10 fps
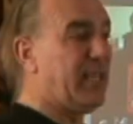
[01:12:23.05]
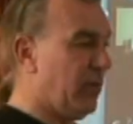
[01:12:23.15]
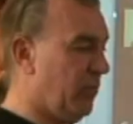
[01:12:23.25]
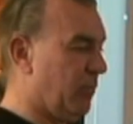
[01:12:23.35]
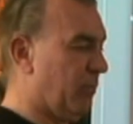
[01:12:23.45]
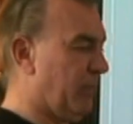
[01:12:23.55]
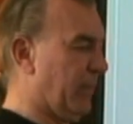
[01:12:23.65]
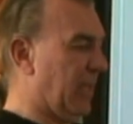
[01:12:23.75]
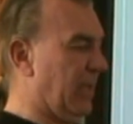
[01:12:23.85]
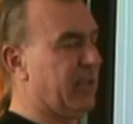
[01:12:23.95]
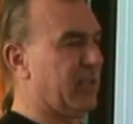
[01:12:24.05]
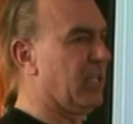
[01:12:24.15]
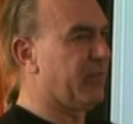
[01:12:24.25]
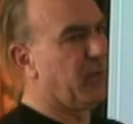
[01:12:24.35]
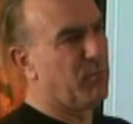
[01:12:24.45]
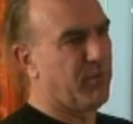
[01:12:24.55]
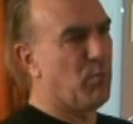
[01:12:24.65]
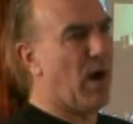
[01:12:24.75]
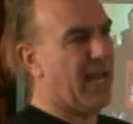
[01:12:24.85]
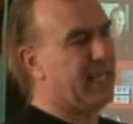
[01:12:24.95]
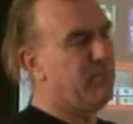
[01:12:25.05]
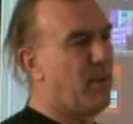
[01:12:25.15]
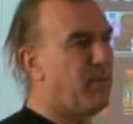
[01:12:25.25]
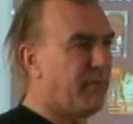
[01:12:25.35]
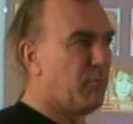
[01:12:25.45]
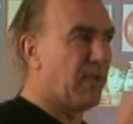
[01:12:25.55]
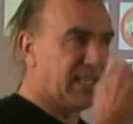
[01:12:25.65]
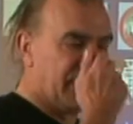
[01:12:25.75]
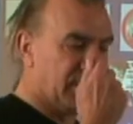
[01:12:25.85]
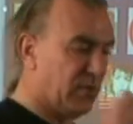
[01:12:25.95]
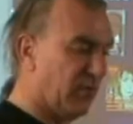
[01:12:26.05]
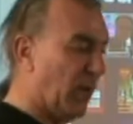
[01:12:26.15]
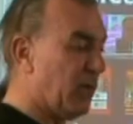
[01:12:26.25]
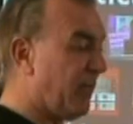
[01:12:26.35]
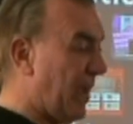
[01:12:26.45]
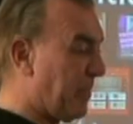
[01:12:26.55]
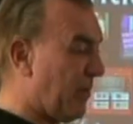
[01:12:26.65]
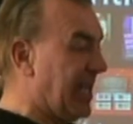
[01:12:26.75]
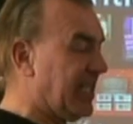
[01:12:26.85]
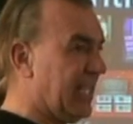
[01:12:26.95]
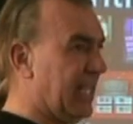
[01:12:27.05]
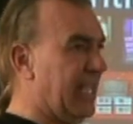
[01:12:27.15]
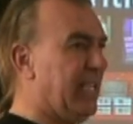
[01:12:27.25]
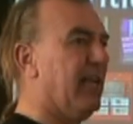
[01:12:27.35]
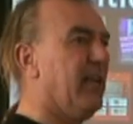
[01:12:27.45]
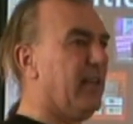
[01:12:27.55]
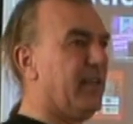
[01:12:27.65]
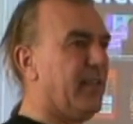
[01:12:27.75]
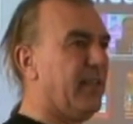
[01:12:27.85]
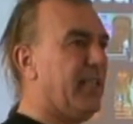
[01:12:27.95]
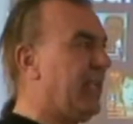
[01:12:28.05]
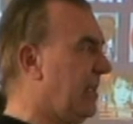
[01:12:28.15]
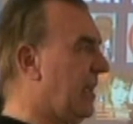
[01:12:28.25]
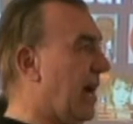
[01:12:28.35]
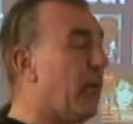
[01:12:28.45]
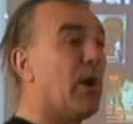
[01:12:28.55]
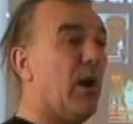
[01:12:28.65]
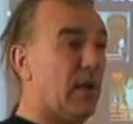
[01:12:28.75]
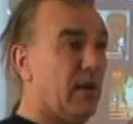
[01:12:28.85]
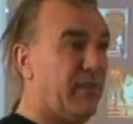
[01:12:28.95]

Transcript: When you, from what I can remember from Rick Simpson stuff, when you're evaporating the alcohol